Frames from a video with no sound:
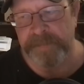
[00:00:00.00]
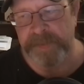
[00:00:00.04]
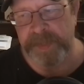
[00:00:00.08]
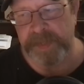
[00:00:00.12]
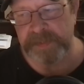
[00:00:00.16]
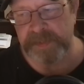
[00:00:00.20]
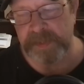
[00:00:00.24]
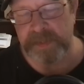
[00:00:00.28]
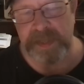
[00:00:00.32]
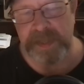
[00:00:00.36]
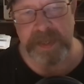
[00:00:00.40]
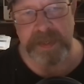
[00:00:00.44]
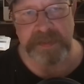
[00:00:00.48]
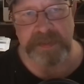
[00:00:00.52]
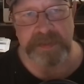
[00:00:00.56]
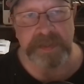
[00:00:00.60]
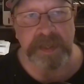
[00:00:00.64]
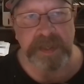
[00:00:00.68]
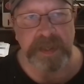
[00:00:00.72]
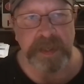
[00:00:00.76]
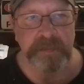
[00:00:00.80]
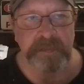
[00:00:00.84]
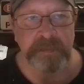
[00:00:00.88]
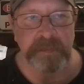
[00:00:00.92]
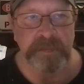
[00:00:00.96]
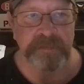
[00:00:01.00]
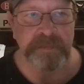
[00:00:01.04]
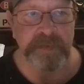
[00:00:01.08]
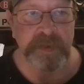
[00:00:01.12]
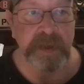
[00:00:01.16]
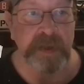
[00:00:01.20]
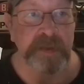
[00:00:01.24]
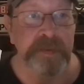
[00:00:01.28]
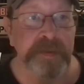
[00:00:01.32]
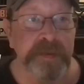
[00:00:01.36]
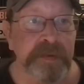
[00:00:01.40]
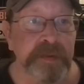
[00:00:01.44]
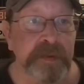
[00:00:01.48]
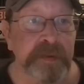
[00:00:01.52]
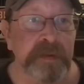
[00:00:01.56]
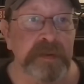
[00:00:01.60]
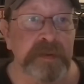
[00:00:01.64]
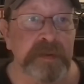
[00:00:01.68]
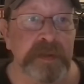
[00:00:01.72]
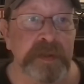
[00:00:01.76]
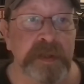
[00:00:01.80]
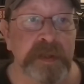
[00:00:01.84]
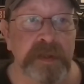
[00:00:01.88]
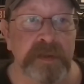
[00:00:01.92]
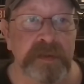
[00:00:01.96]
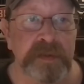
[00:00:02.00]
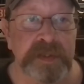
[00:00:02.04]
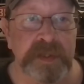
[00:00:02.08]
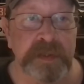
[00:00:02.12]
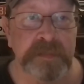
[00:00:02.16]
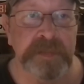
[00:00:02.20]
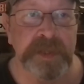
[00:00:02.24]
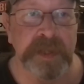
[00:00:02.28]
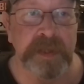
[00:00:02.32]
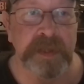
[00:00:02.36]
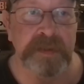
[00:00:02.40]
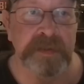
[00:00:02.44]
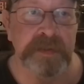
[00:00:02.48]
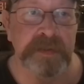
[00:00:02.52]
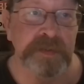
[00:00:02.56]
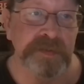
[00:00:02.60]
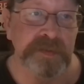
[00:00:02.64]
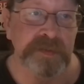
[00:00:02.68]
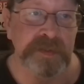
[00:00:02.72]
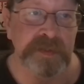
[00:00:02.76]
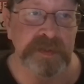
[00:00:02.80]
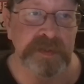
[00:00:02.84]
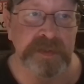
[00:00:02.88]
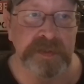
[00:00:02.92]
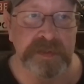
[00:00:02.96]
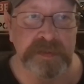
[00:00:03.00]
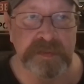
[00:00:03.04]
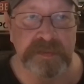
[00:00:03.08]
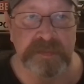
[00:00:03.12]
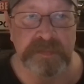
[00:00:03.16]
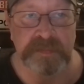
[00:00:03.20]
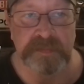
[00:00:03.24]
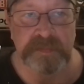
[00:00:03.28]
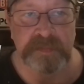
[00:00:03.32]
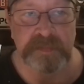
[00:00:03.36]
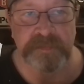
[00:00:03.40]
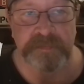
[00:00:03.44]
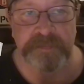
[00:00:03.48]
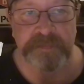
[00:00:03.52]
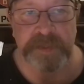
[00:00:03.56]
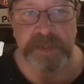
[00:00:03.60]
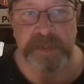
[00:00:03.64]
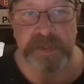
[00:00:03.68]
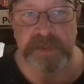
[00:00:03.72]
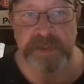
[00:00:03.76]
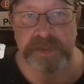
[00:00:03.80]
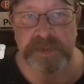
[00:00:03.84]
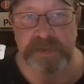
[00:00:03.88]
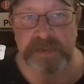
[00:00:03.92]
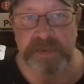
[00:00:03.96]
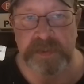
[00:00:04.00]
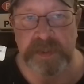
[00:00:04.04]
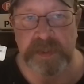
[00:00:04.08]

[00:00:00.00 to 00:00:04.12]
That's a lot of time of nothing, except dinosaurs and fish,